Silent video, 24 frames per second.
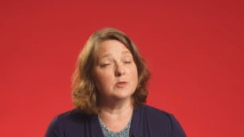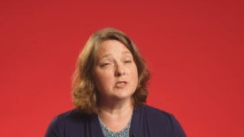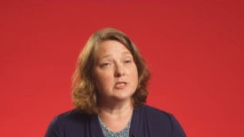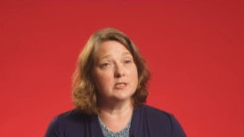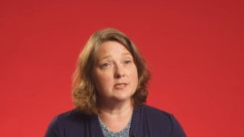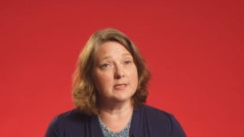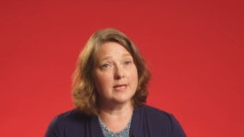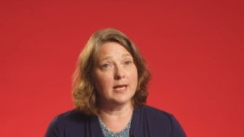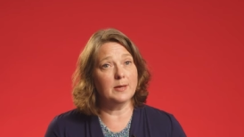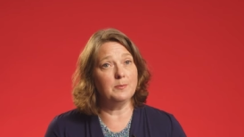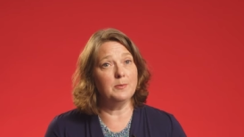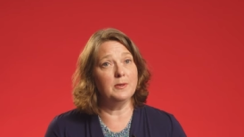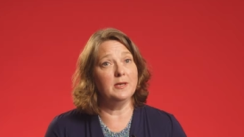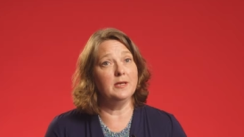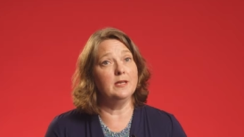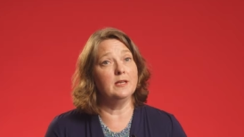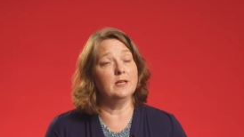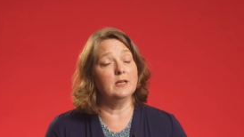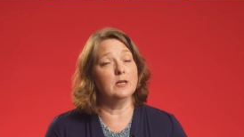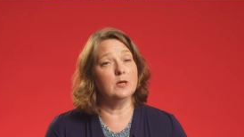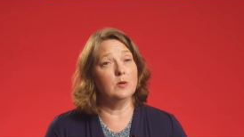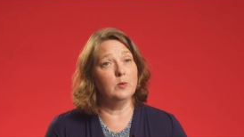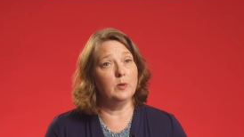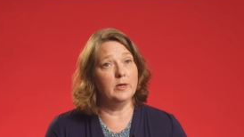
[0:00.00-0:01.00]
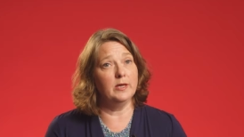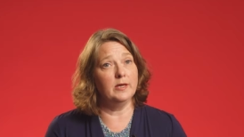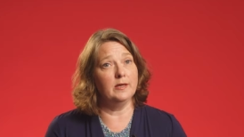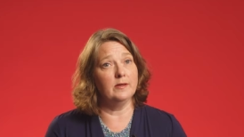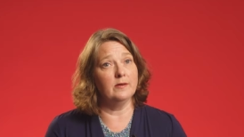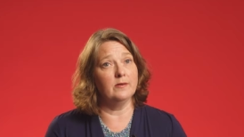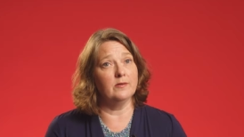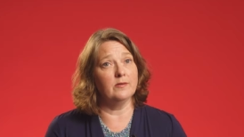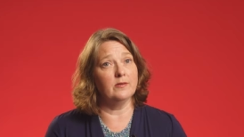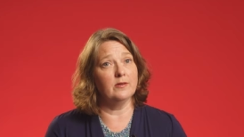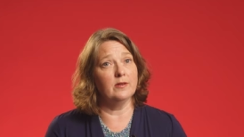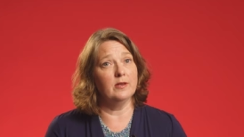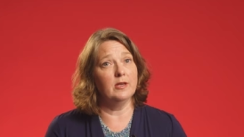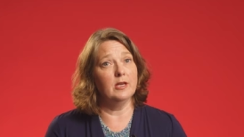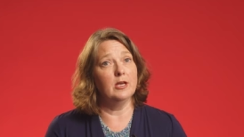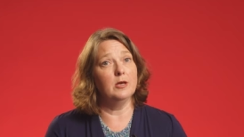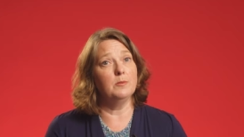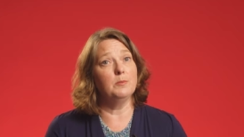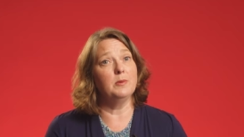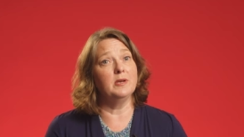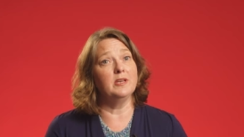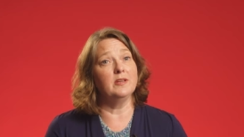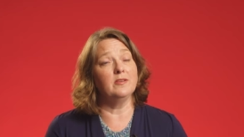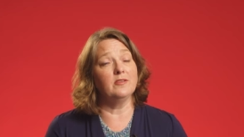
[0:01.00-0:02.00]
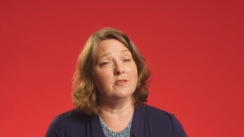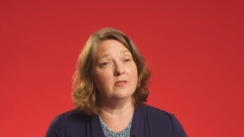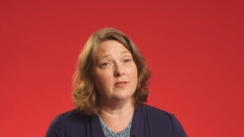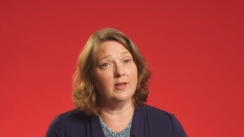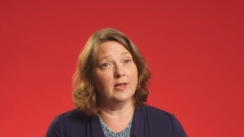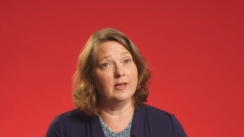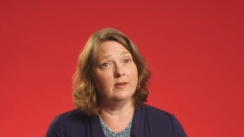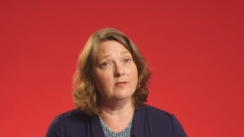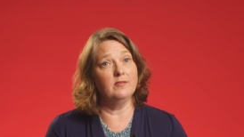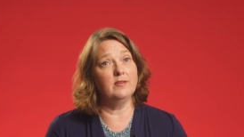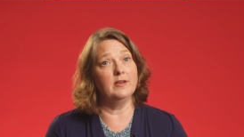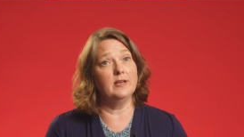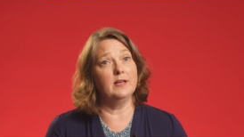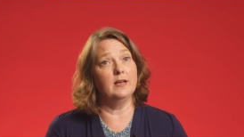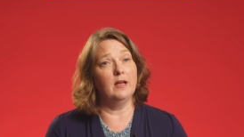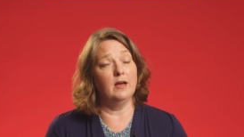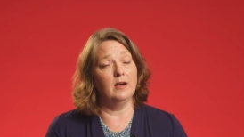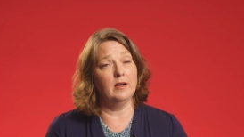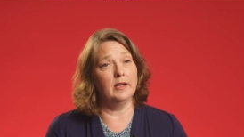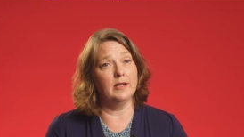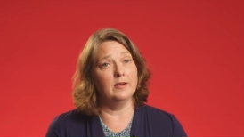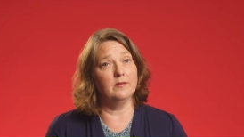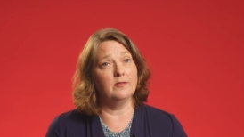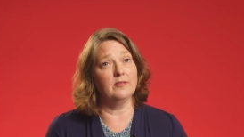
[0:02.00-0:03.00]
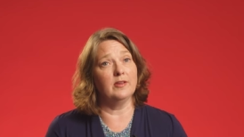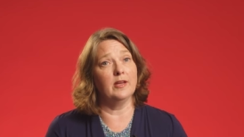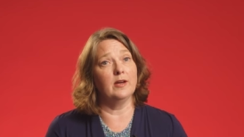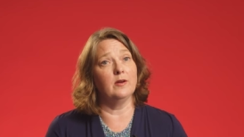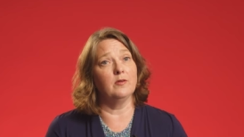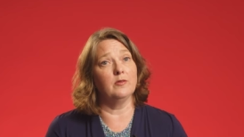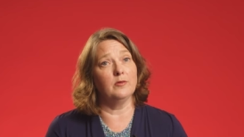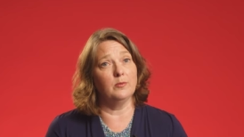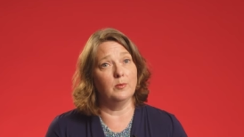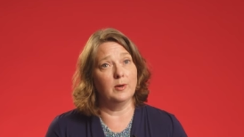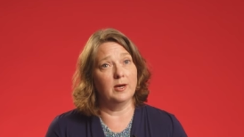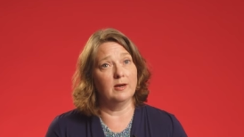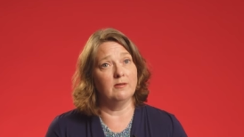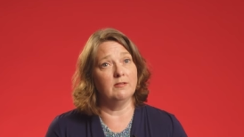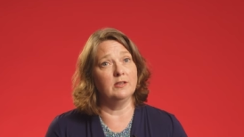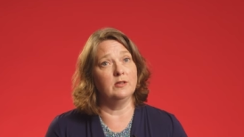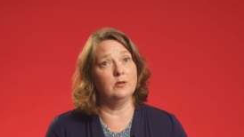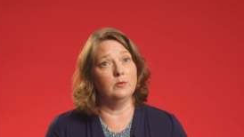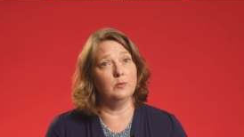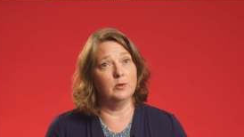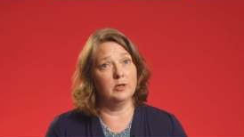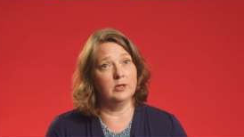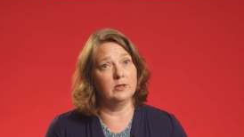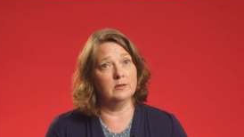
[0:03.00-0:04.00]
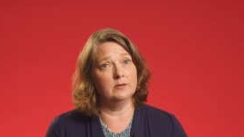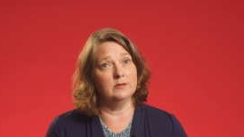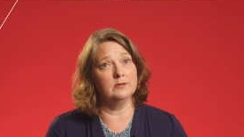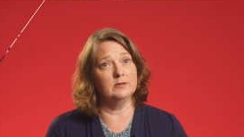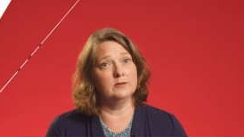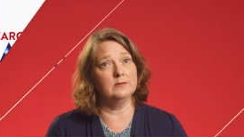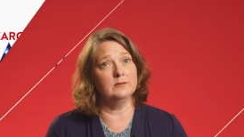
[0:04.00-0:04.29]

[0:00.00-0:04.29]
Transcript: which is happening at Queen's but is saving lives elsewhere in the world.